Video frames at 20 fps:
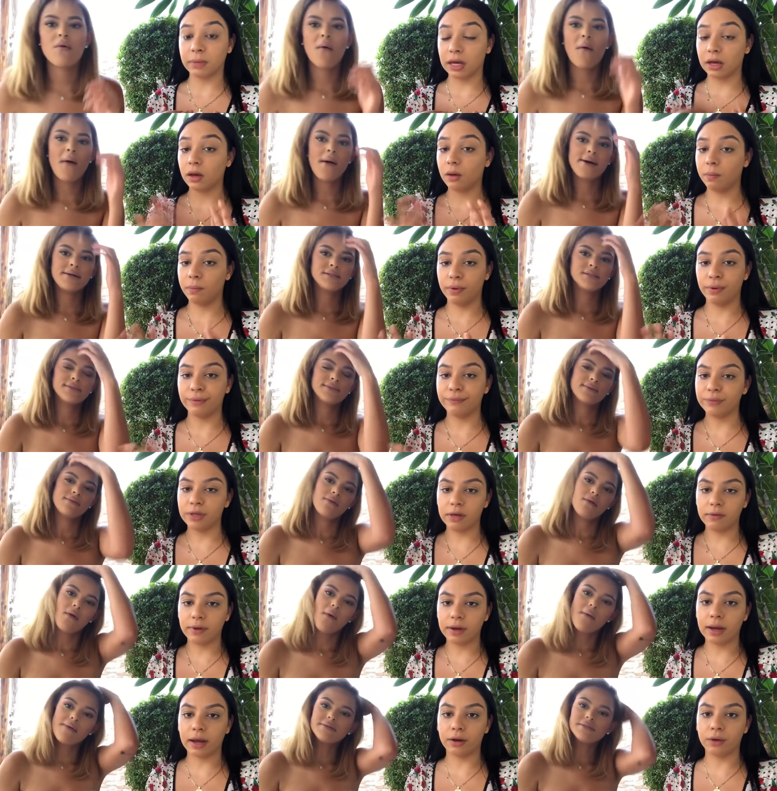Speaker 1: makeup, but
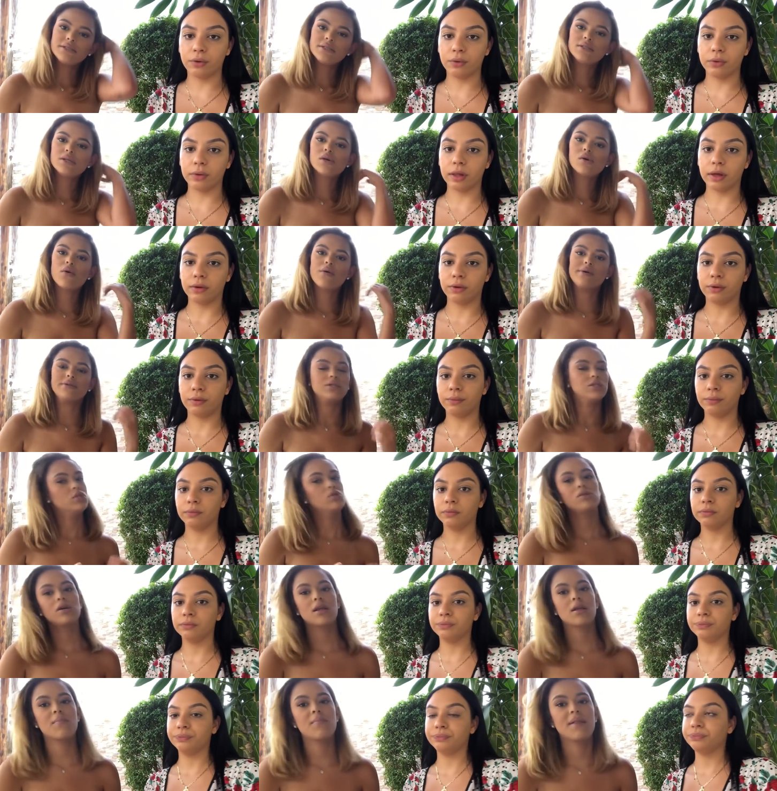even I know that, you know.
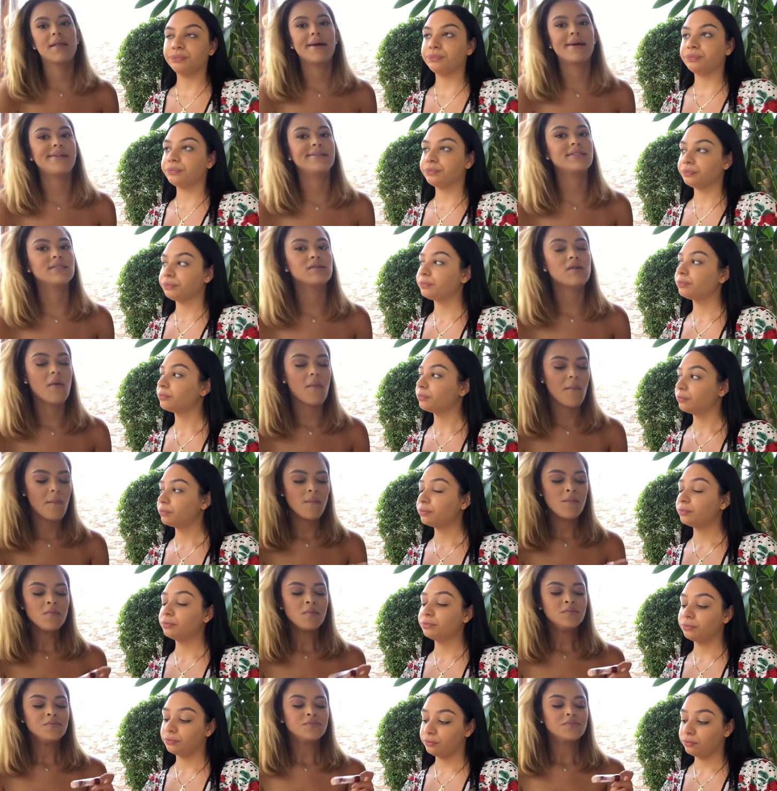You gotta blend.
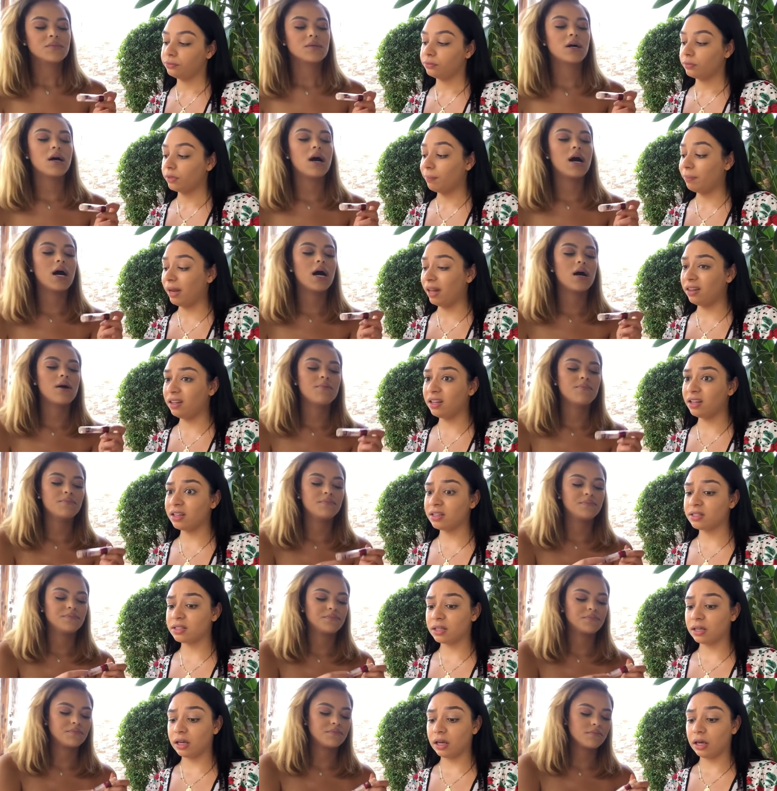Blending
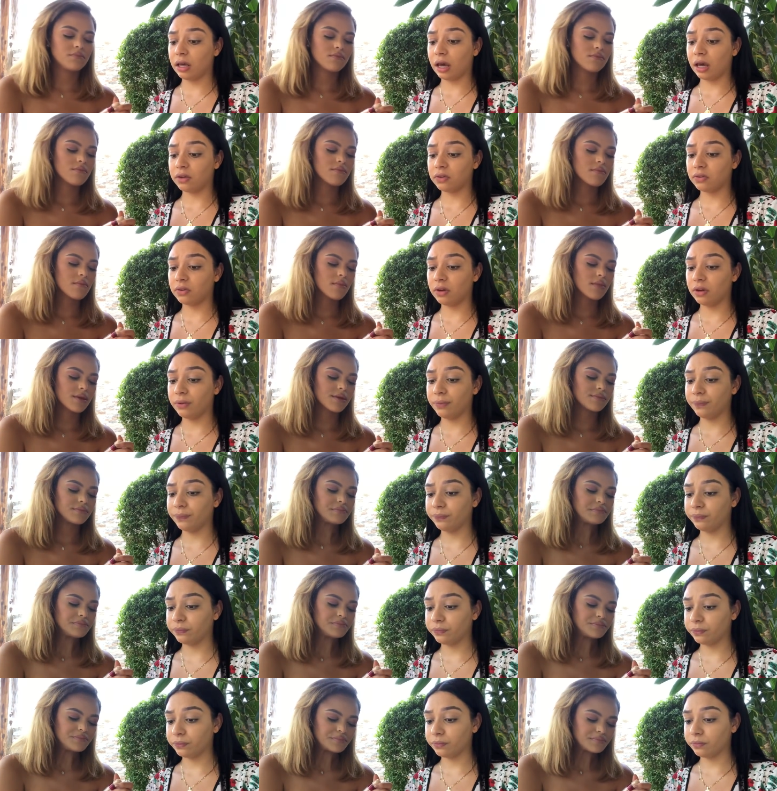is key, actually.
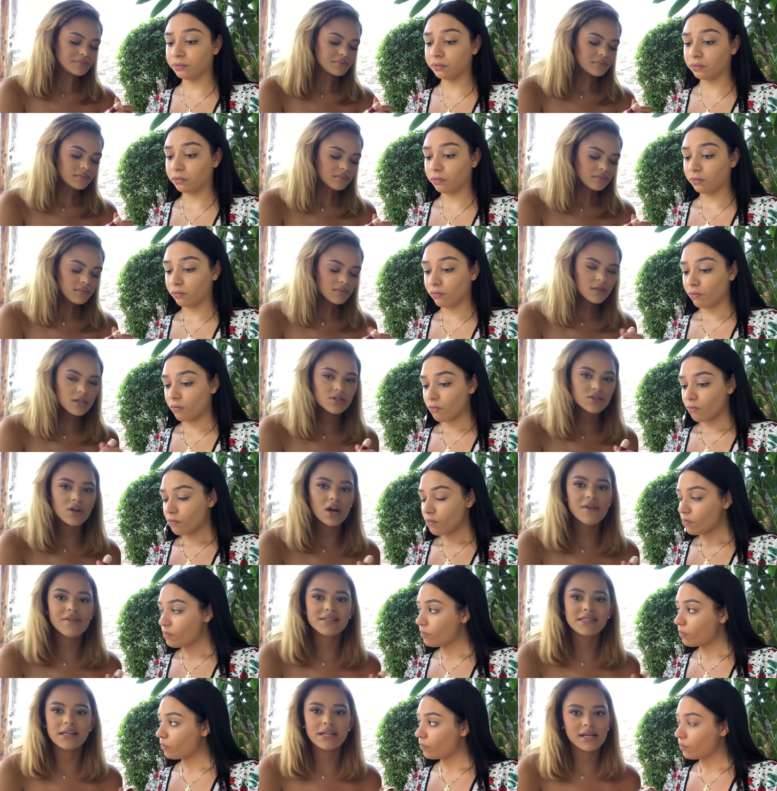
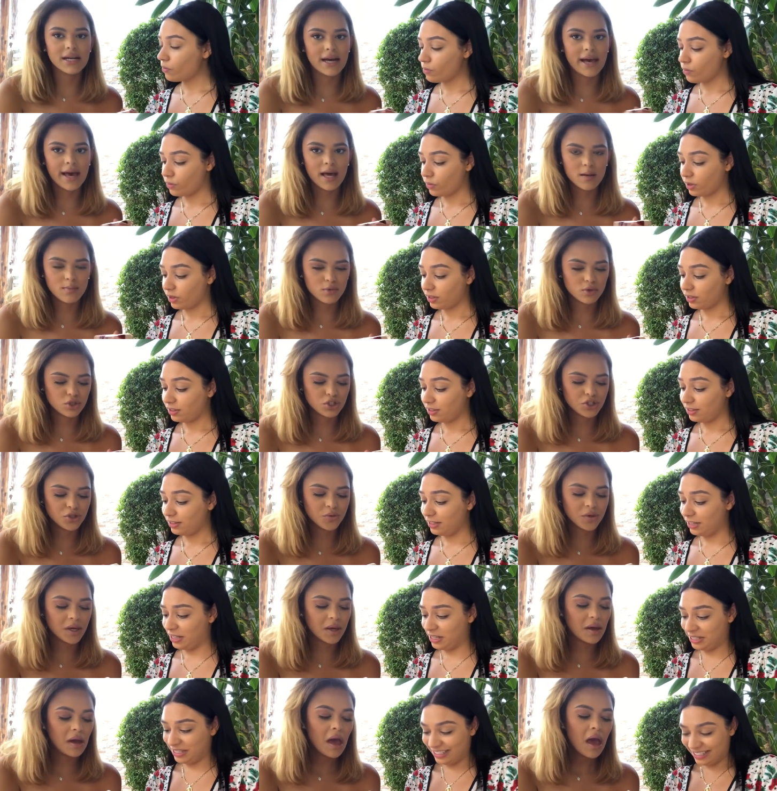
Speaker 2: Sorry, I sound like an animal
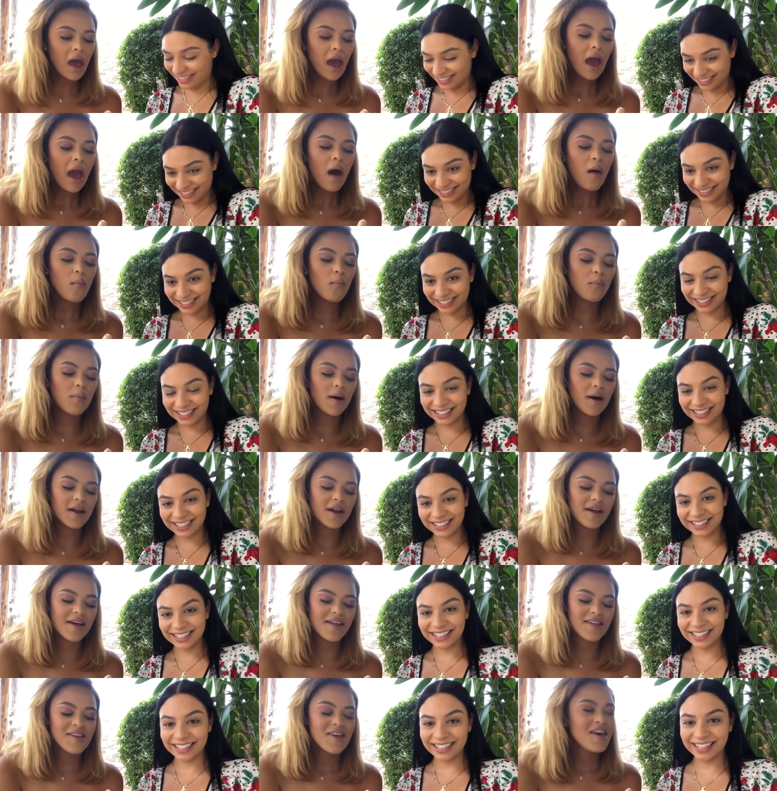chewing, but
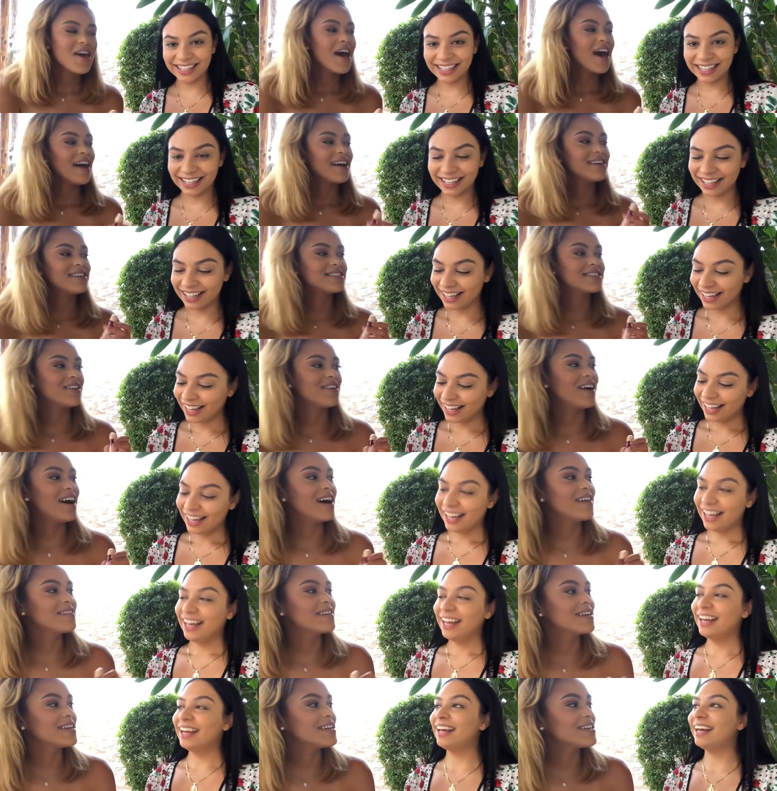so
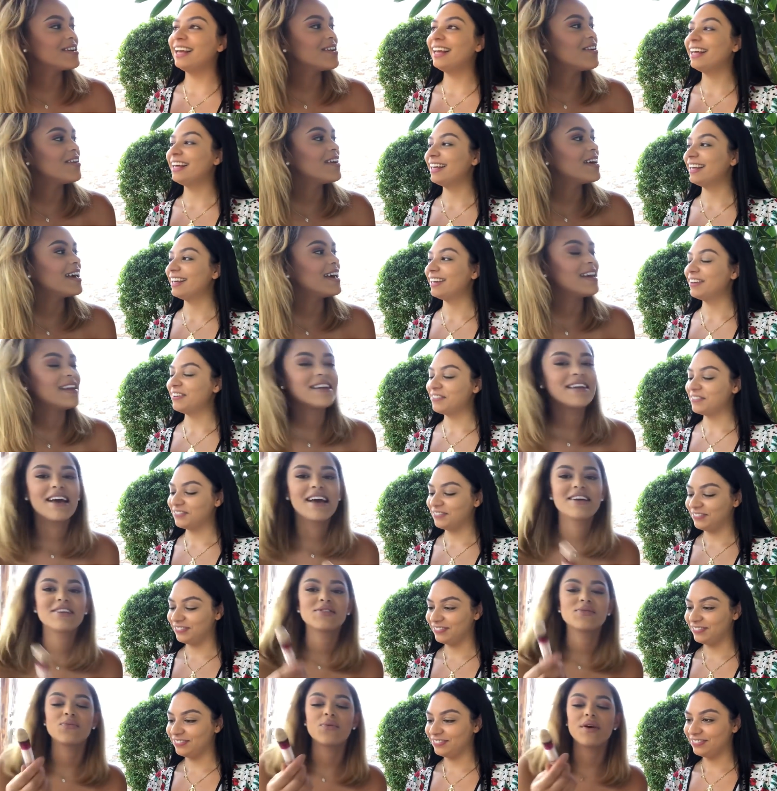I'm gonna go in
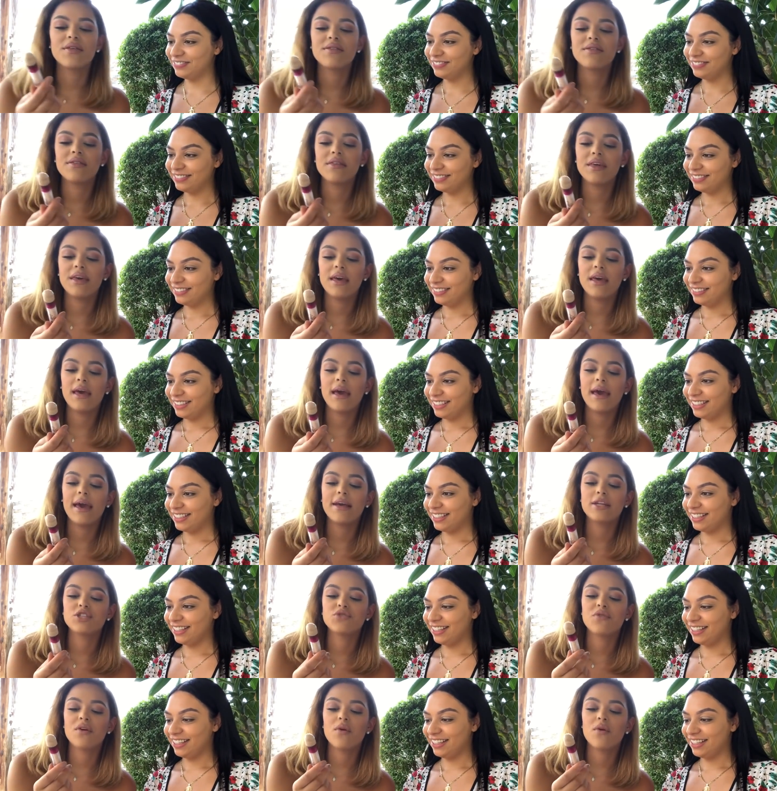next with the Age